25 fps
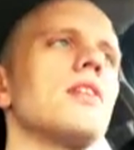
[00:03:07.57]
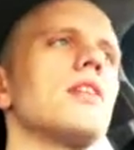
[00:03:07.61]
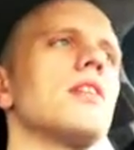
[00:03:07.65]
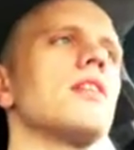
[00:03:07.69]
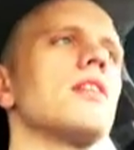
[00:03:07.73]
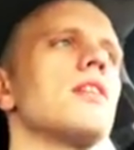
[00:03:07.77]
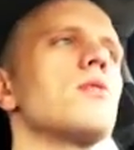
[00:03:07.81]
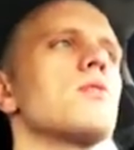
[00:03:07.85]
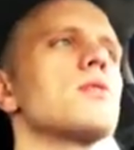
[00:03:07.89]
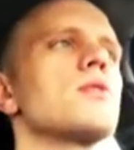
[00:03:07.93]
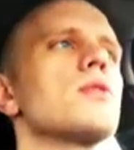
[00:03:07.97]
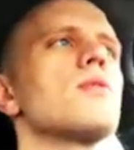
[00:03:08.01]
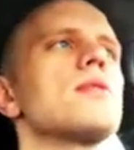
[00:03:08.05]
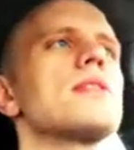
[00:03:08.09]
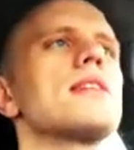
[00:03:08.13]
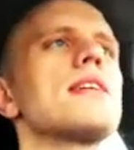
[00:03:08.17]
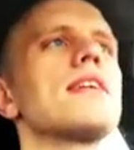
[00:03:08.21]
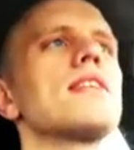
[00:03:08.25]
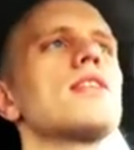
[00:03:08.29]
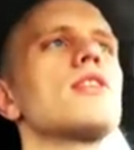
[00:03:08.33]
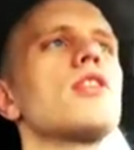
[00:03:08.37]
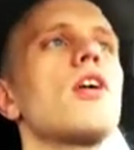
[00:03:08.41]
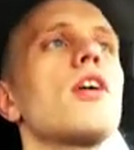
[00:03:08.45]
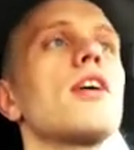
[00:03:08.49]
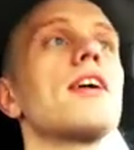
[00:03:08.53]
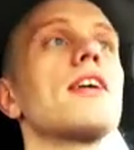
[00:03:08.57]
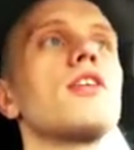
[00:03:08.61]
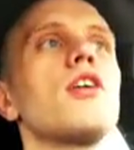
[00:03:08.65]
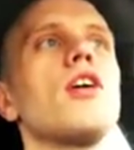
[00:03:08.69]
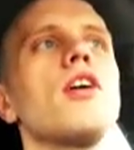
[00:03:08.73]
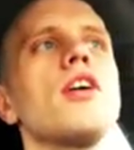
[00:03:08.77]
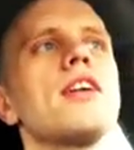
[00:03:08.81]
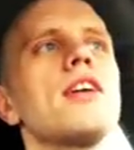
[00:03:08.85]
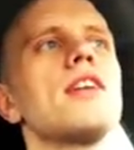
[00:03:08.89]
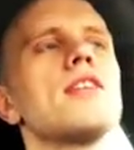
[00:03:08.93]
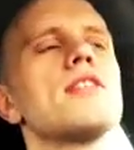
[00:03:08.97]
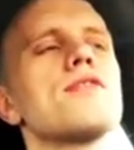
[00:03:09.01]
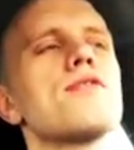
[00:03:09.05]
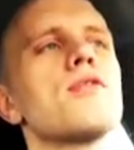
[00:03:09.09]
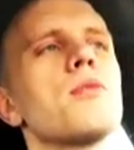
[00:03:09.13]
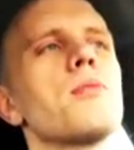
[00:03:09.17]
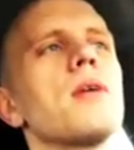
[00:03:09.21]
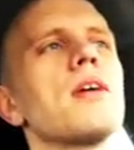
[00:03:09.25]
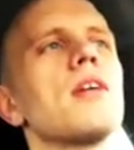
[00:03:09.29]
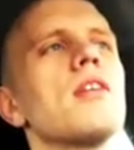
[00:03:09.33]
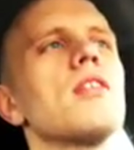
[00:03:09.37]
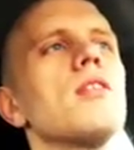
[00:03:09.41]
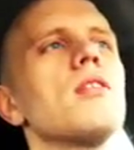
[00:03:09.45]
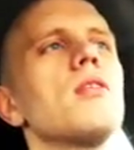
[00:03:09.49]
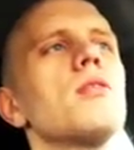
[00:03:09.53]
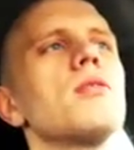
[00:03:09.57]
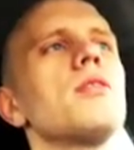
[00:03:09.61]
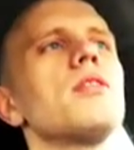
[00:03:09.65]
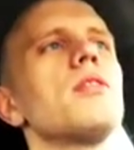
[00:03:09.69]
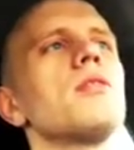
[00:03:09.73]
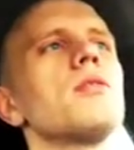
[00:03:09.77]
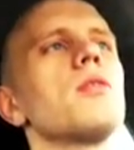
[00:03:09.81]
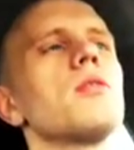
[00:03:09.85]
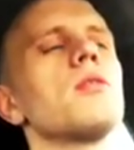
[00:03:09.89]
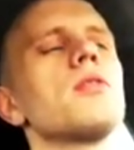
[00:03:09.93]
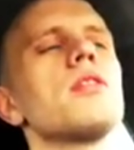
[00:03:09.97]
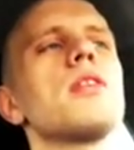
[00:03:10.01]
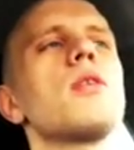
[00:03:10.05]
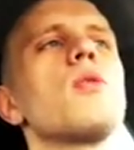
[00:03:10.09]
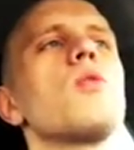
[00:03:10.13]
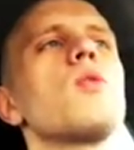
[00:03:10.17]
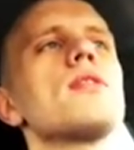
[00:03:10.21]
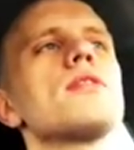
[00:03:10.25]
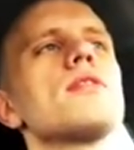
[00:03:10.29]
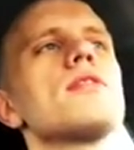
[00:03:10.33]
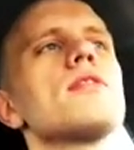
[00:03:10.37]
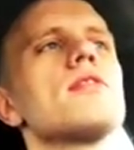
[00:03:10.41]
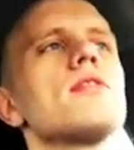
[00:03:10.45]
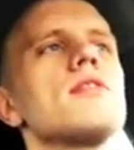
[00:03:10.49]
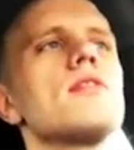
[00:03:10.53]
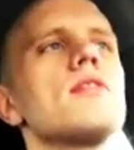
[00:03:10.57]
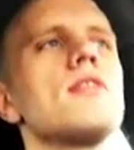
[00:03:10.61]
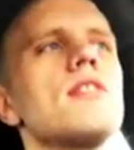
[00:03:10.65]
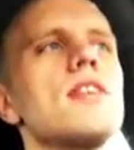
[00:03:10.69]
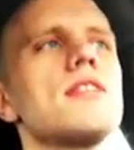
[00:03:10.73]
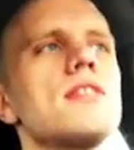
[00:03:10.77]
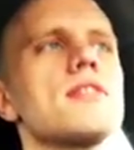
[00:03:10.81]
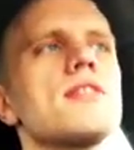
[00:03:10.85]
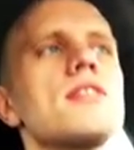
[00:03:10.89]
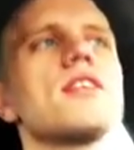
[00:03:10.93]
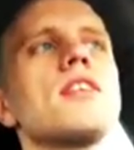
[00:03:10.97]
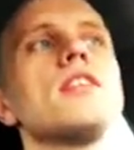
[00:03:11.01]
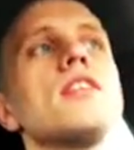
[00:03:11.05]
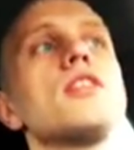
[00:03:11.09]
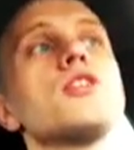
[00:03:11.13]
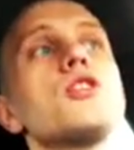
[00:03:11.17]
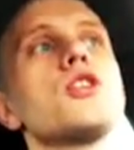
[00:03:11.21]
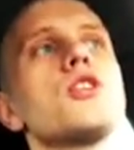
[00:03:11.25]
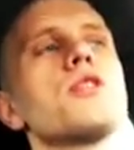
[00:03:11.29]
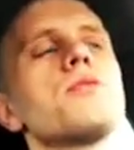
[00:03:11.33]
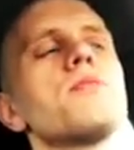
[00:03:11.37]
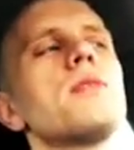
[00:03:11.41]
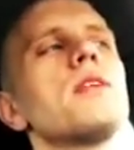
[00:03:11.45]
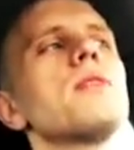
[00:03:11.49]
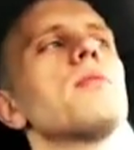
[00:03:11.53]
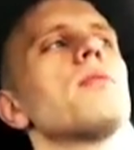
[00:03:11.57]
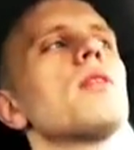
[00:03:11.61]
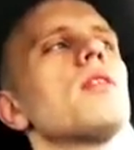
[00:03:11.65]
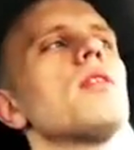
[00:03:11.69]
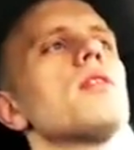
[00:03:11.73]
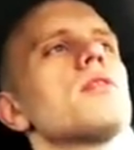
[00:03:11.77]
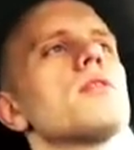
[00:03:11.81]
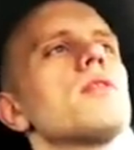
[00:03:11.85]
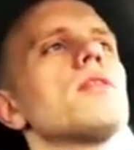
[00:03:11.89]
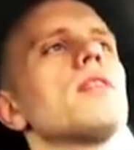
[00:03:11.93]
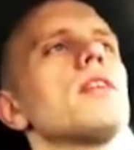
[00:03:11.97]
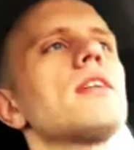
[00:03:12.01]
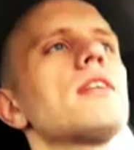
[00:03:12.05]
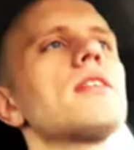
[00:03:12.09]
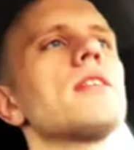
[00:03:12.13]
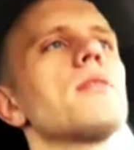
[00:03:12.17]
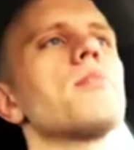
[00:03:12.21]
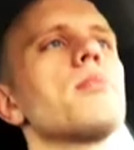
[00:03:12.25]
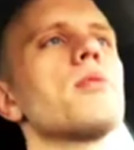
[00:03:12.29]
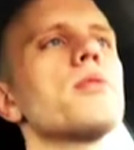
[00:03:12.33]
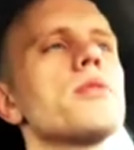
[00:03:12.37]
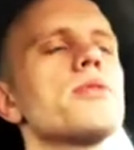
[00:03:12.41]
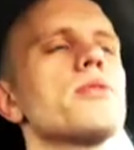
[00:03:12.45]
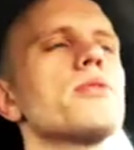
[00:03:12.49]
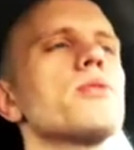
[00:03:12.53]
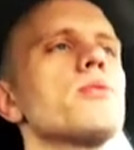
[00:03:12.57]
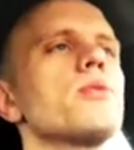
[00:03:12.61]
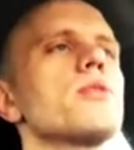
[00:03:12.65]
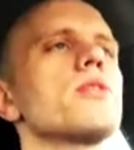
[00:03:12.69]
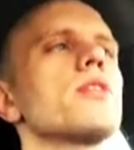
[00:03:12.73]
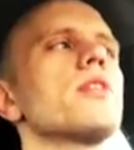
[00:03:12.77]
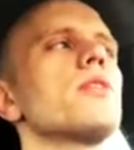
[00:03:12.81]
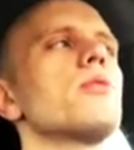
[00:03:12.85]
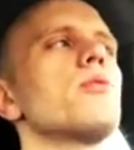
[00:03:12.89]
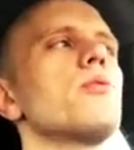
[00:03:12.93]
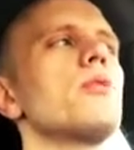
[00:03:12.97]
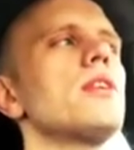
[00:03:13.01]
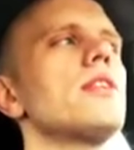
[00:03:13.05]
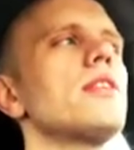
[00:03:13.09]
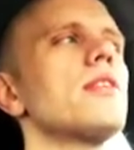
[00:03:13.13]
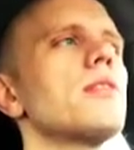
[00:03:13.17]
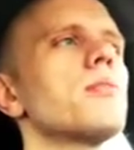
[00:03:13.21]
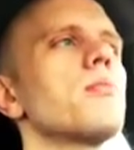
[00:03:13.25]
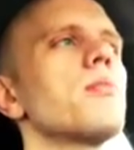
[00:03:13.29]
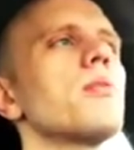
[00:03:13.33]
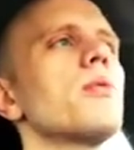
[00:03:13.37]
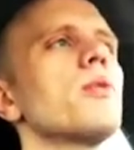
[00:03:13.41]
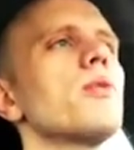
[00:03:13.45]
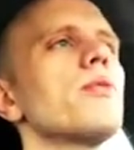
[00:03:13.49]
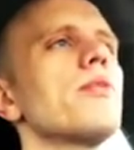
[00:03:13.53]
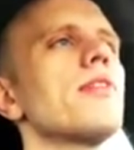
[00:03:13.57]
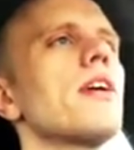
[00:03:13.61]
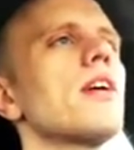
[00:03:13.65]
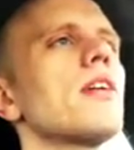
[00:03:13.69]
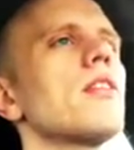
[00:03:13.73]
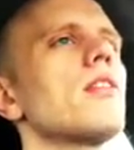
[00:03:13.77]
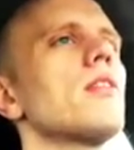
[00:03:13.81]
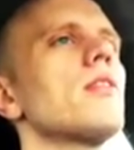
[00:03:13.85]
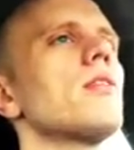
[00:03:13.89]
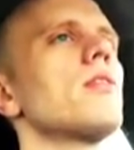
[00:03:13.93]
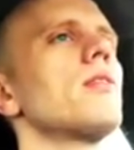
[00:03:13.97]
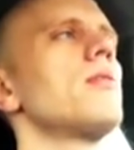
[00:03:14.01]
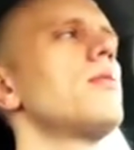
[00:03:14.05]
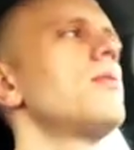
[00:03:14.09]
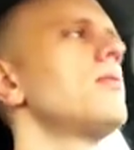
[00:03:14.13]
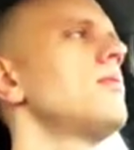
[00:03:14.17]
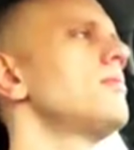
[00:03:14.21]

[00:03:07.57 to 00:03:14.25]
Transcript: there was always like a target audience for my code that wasn't necessarily just me, but also like the person who's going to read and approve that code.